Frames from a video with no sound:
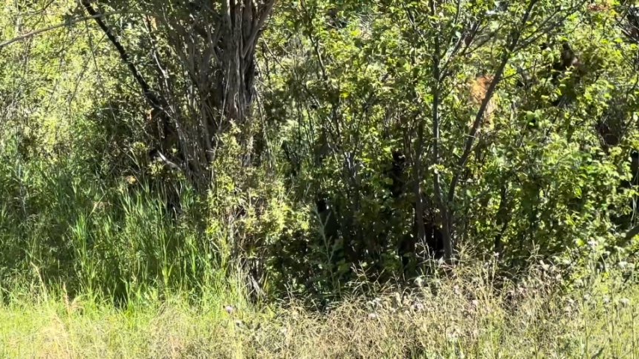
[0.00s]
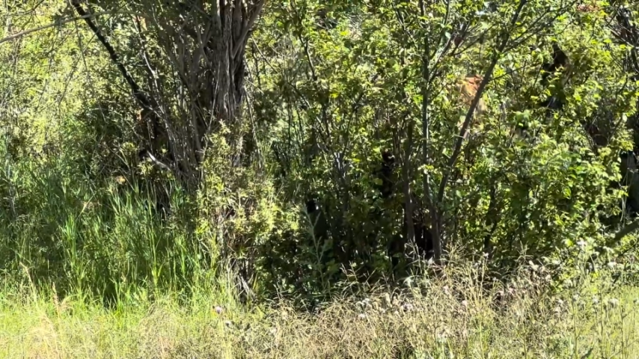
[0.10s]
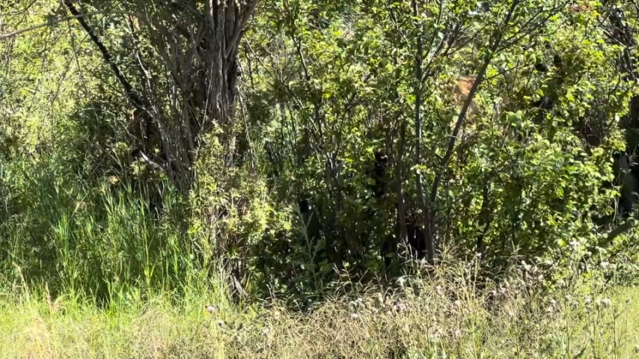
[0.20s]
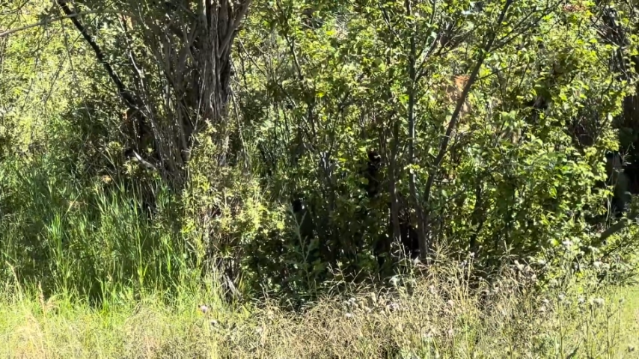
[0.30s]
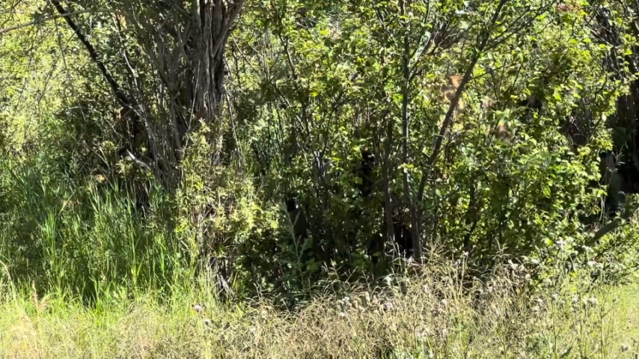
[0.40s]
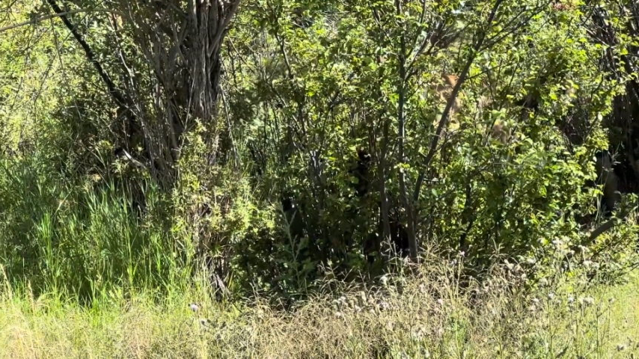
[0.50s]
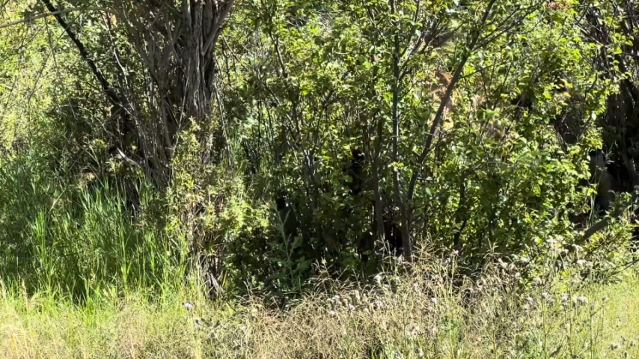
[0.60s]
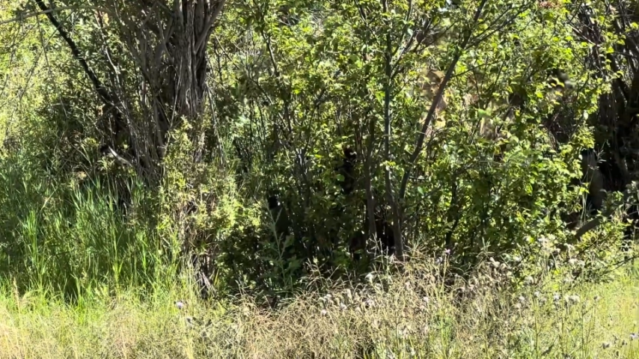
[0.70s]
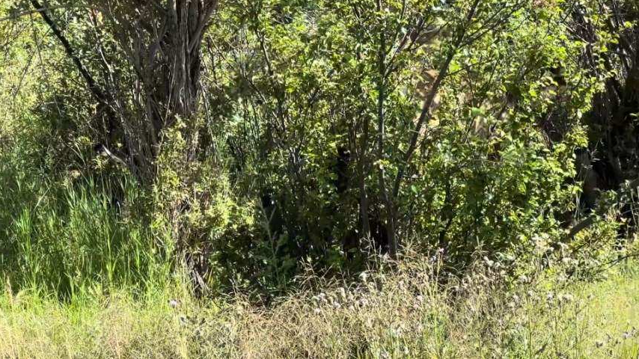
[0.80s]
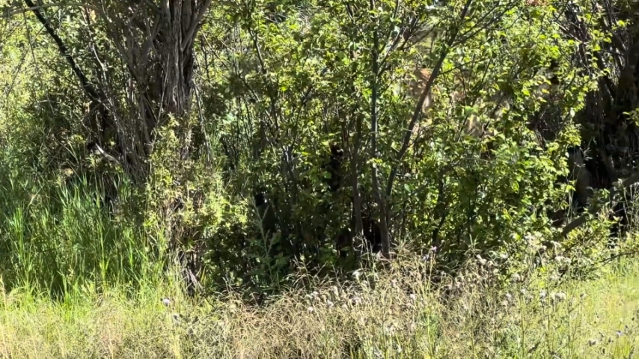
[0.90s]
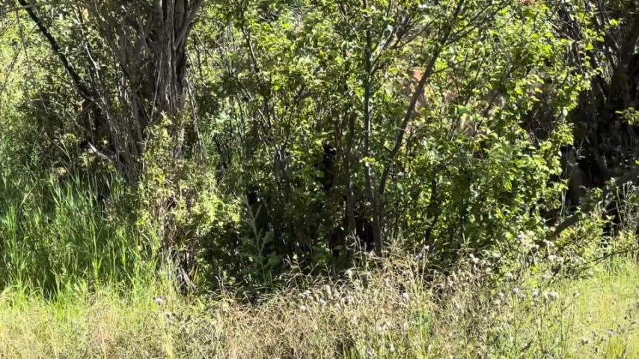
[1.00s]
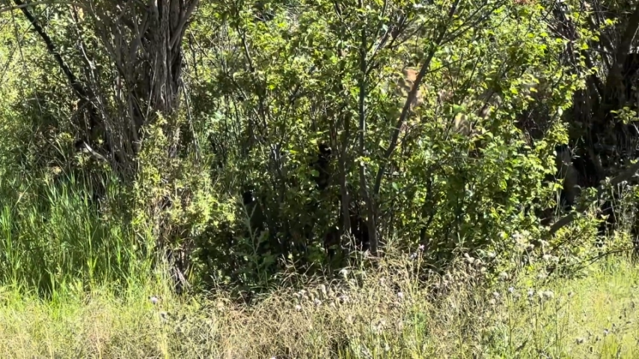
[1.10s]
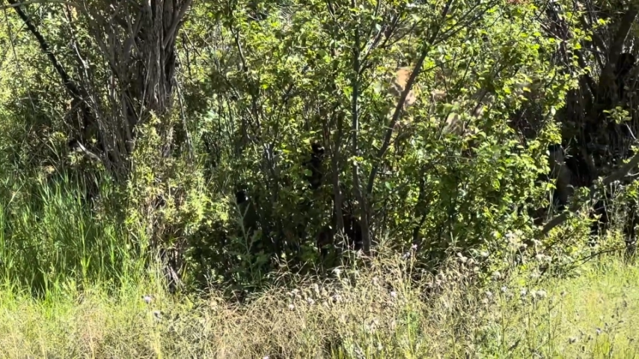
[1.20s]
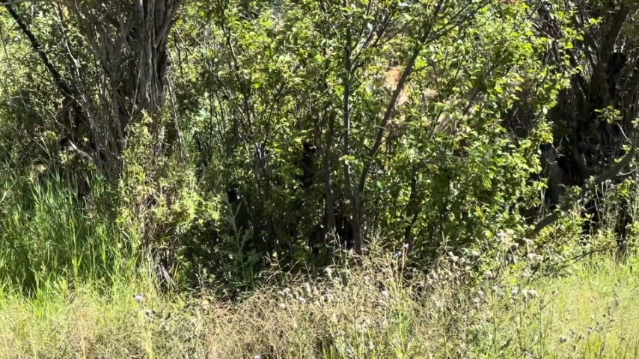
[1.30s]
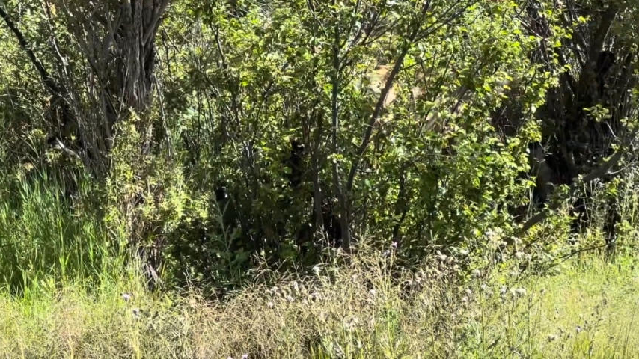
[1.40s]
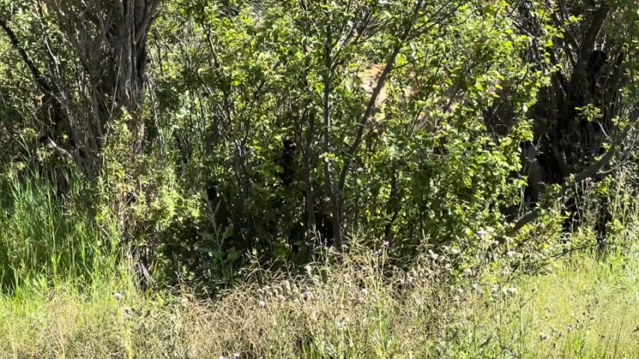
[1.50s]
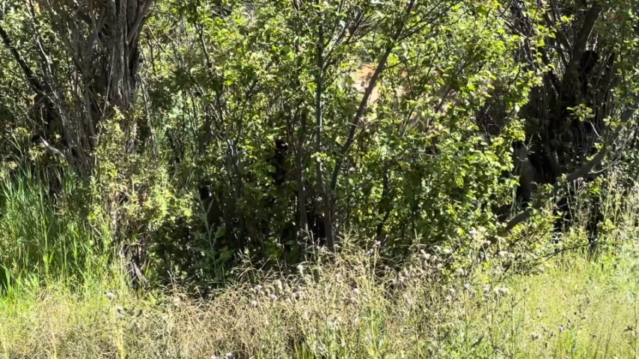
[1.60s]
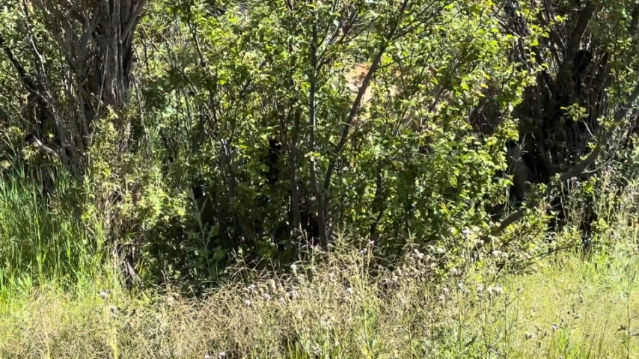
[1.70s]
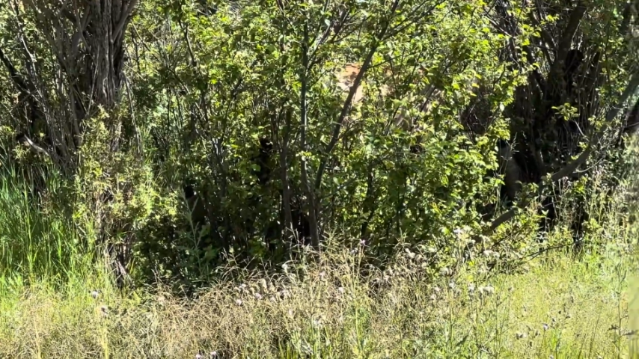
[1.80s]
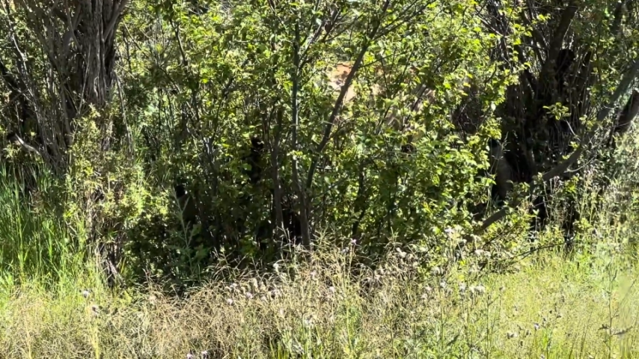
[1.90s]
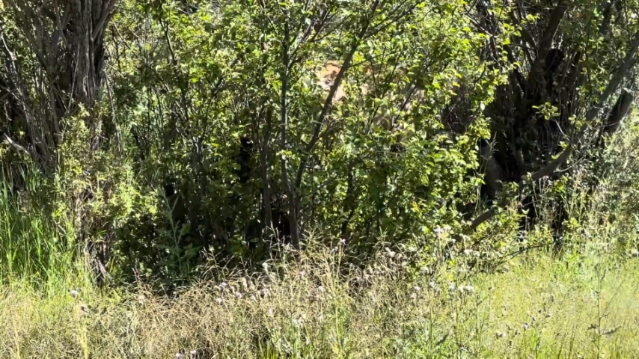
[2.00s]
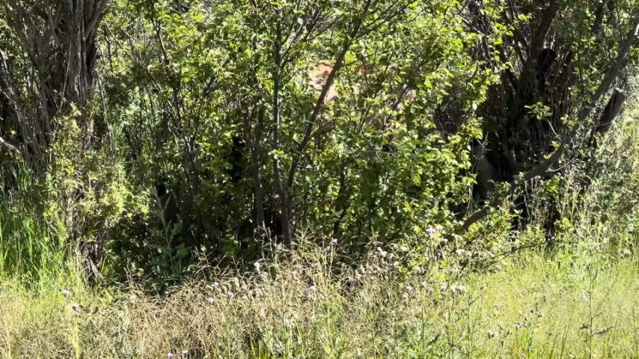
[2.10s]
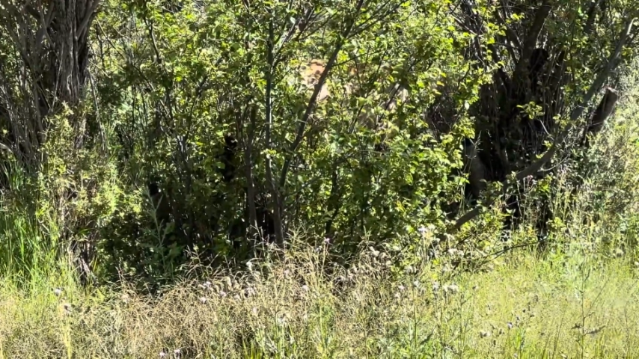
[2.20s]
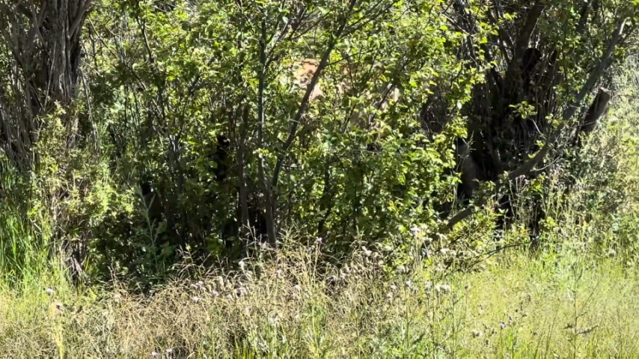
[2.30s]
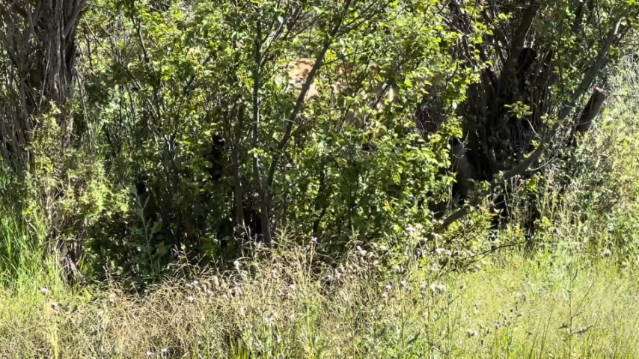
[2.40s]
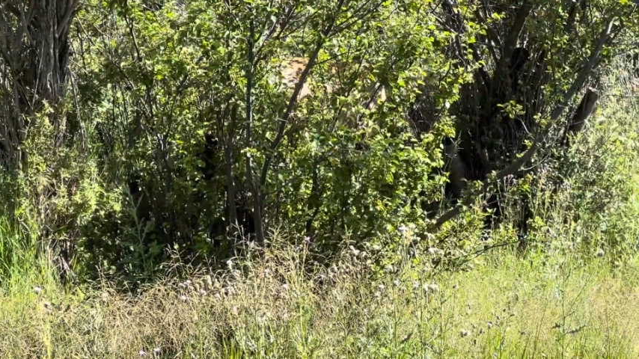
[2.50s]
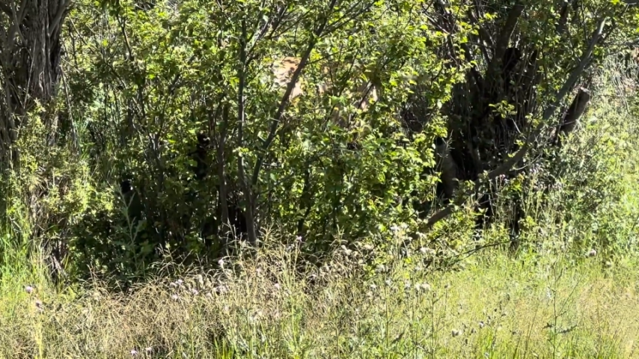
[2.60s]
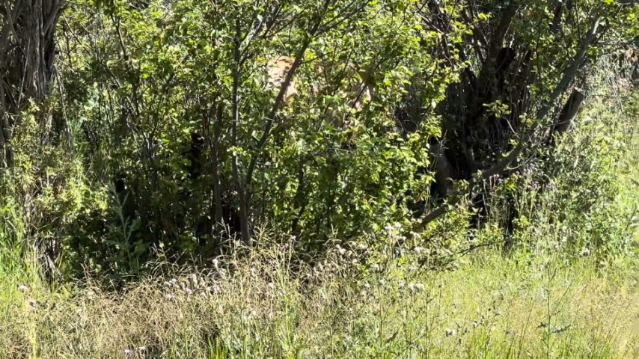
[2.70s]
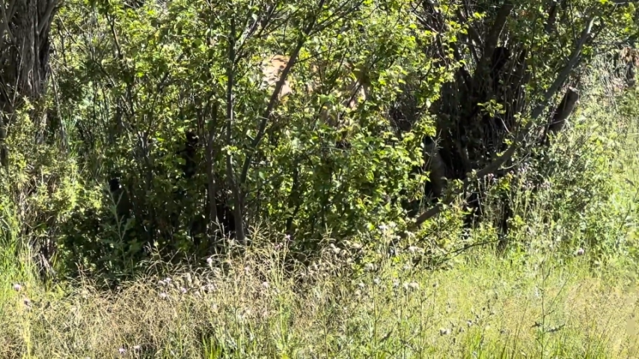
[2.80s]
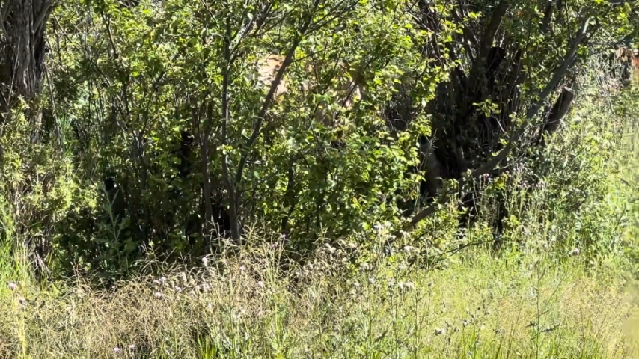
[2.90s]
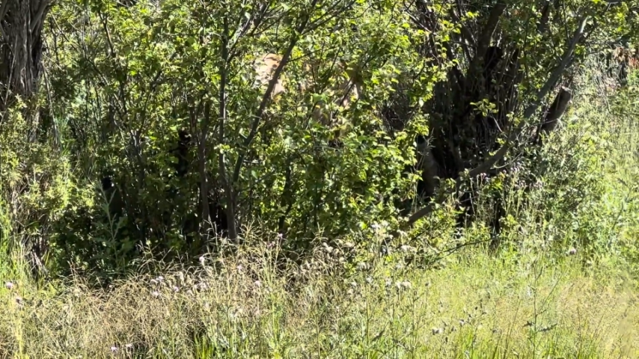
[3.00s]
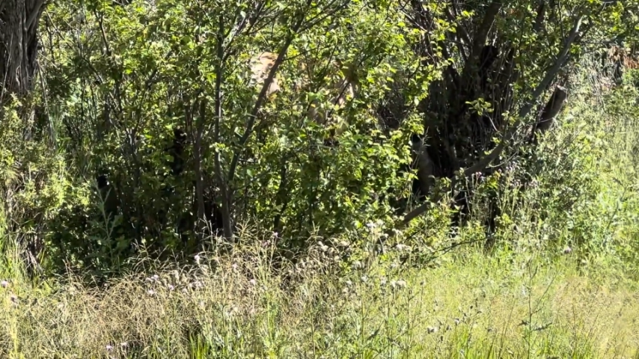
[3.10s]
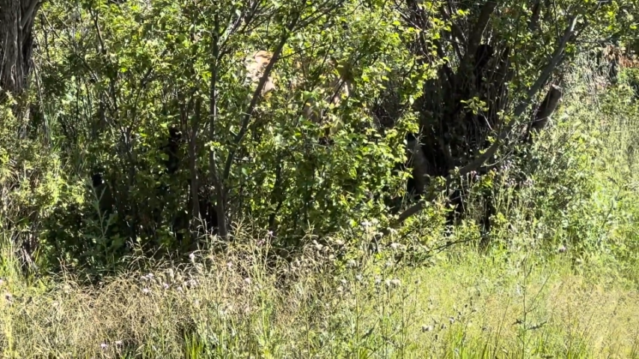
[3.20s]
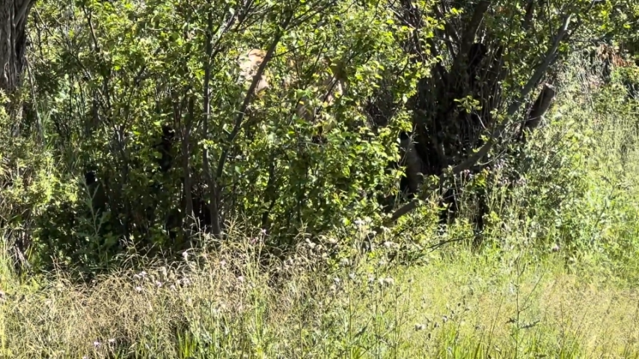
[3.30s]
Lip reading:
Nobody's mouth can be seen.